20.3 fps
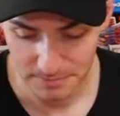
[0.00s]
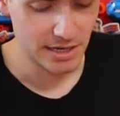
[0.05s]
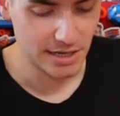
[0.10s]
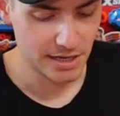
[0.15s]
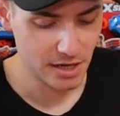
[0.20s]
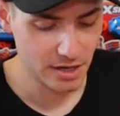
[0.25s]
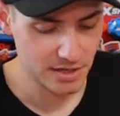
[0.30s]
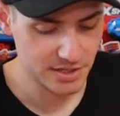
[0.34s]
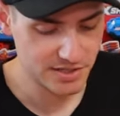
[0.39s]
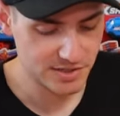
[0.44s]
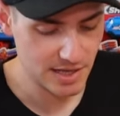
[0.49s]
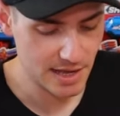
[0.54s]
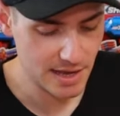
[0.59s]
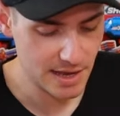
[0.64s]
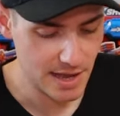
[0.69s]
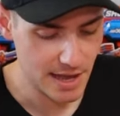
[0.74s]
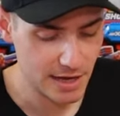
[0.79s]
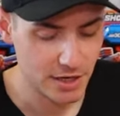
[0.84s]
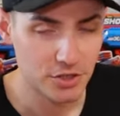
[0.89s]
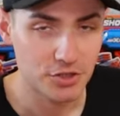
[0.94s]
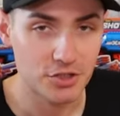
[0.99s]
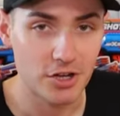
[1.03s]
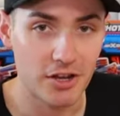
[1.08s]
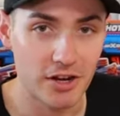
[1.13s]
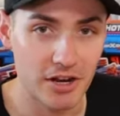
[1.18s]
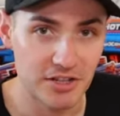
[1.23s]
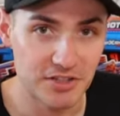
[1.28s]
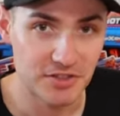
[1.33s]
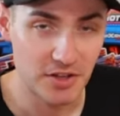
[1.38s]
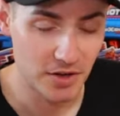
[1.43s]
And I gotta say,
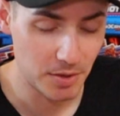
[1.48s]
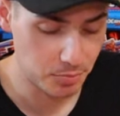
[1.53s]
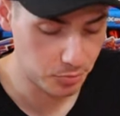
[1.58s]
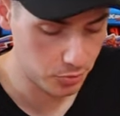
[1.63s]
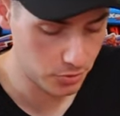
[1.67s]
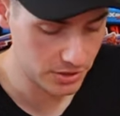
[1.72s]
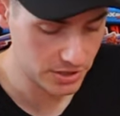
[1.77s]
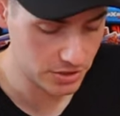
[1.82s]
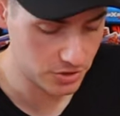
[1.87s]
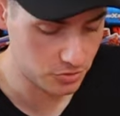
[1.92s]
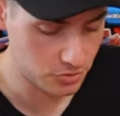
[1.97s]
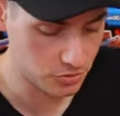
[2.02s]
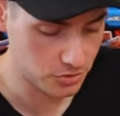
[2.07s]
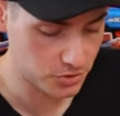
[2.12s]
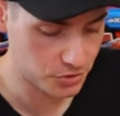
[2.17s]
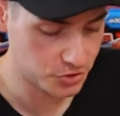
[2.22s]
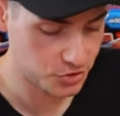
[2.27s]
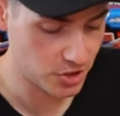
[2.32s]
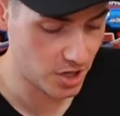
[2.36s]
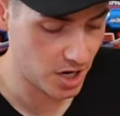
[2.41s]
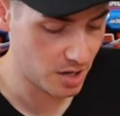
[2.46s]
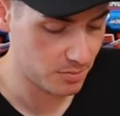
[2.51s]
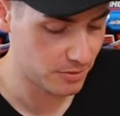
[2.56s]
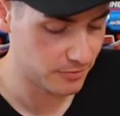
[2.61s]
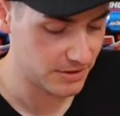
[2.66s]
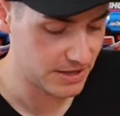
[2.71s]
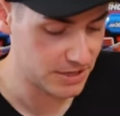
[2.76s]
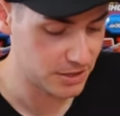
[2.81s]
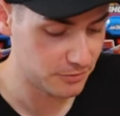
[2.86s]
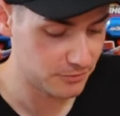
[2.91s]
X-Shot has done a pretty good job
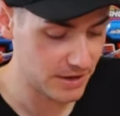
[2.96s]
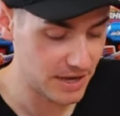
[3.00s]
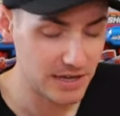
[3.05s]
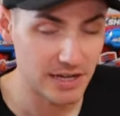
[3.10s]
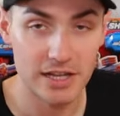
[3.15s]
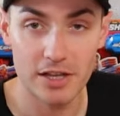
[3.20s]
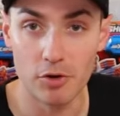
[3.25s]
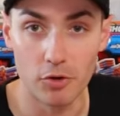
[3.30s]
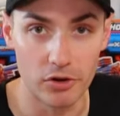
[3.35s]
of innovating,